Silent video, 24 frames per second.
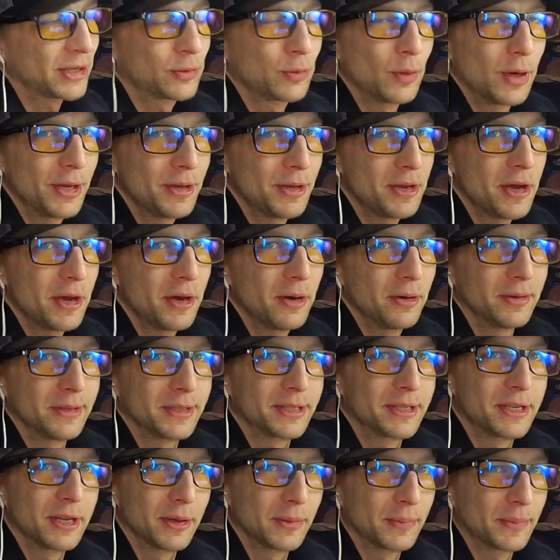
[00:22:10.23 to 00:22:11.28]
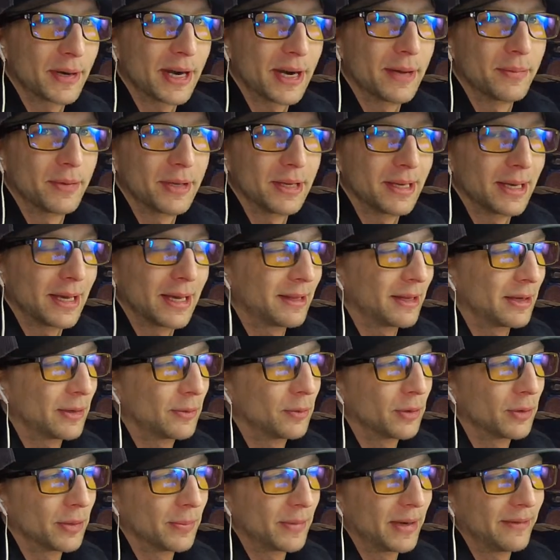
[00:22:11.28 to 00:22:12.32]
though, still probably I think
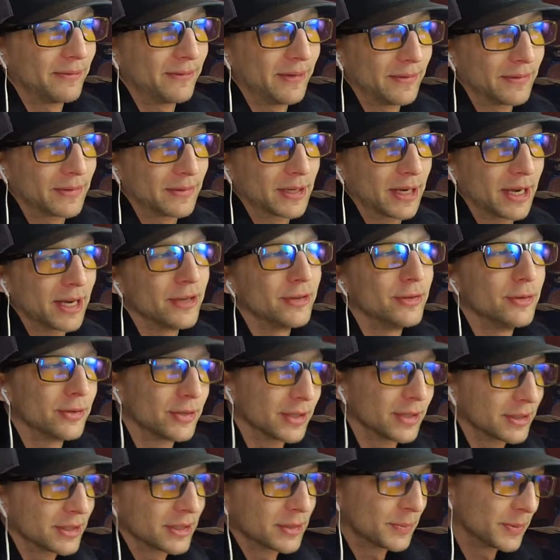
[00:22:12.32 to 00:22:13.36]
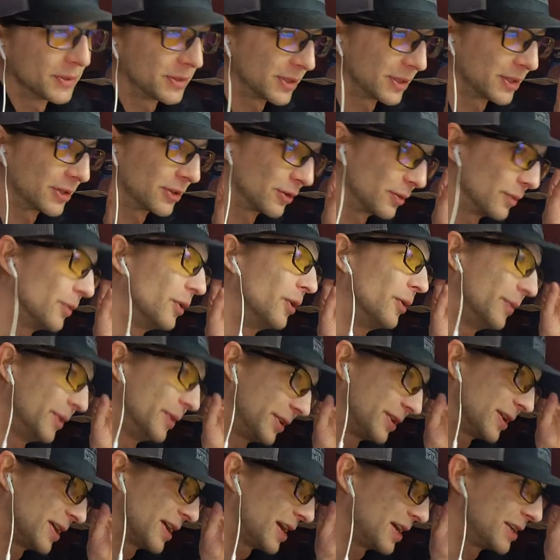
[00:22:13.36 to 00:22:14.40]
one of my favorite kaijus at this particular
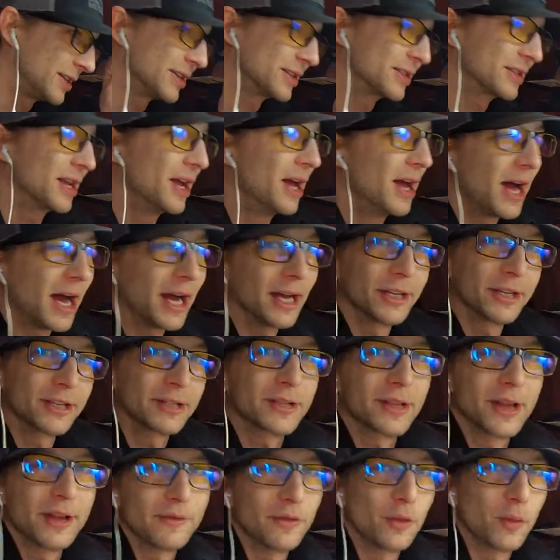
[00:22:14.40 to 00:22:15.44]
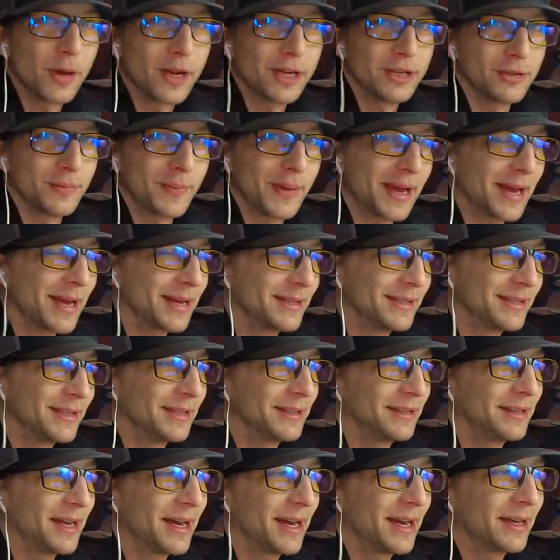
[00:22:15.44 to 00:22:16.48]
moment. I just love the way Japan
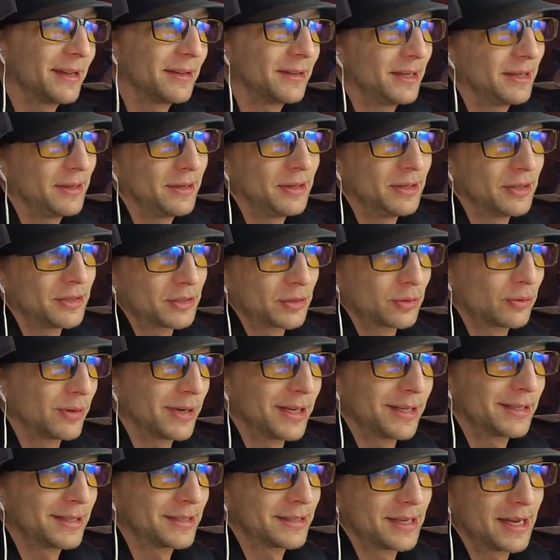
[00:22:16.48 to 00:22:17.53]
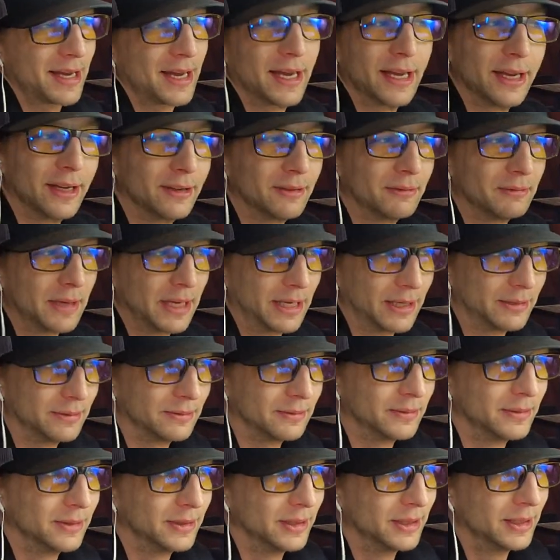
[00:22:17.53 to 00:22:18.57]
did that. It's great design,
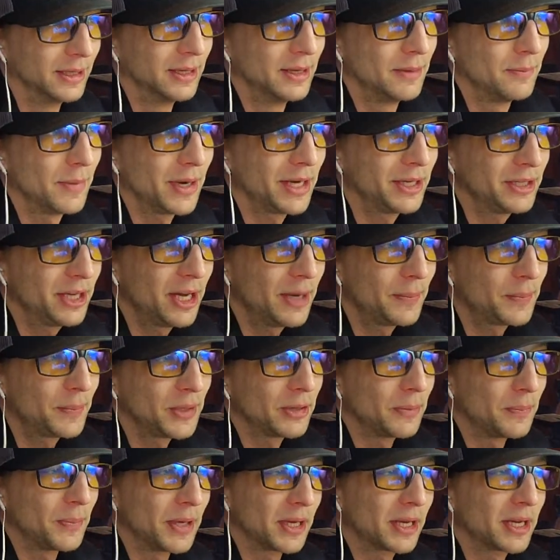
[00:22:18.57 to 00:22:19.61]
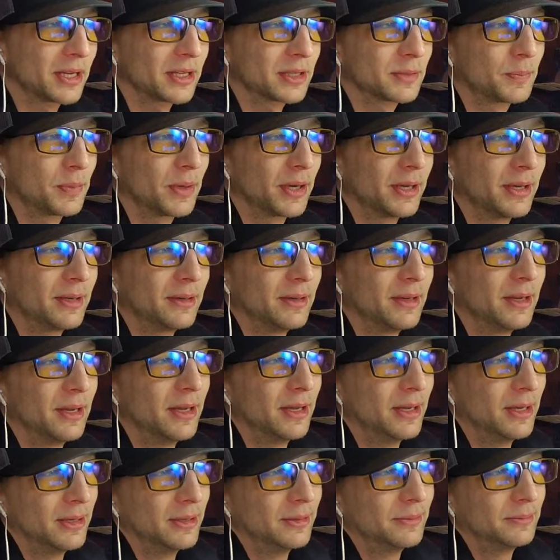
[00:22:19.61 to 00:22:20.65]
and might not be the biggest, but
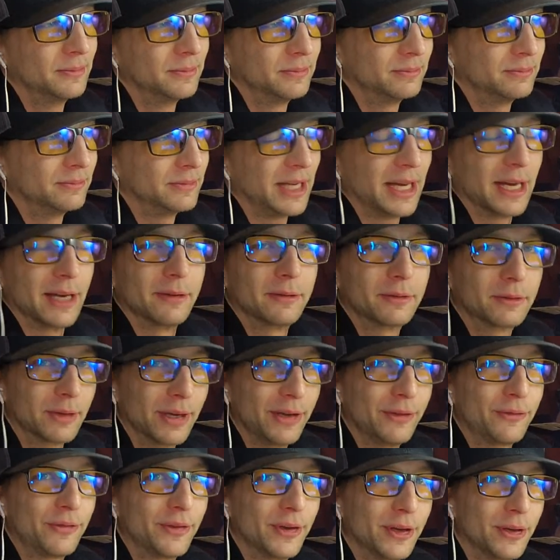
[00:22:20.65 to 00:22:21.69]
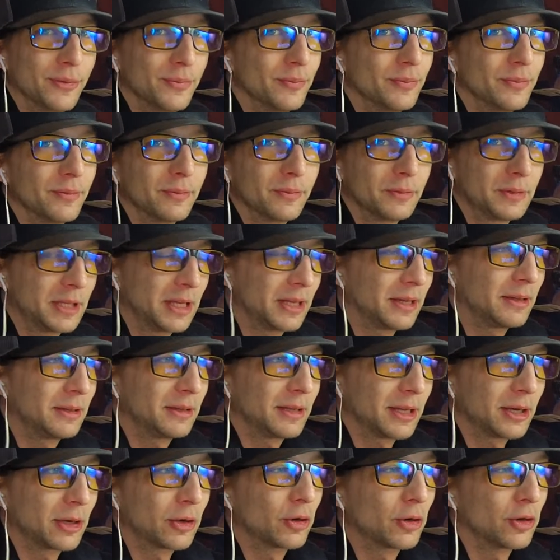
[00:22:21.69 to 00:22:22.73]
yeah, great film.
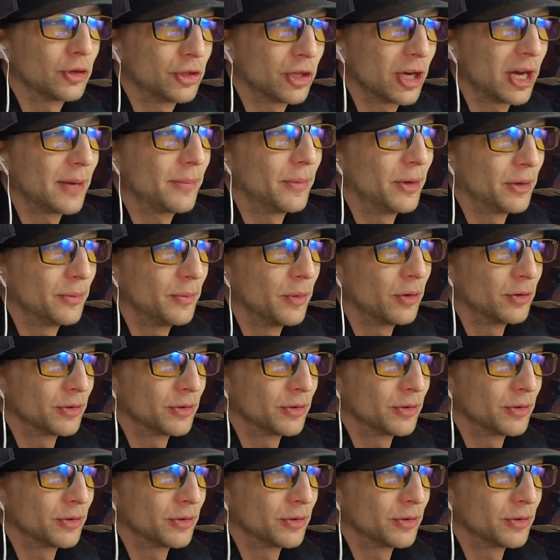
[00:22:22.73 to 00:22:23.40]
Did a good job on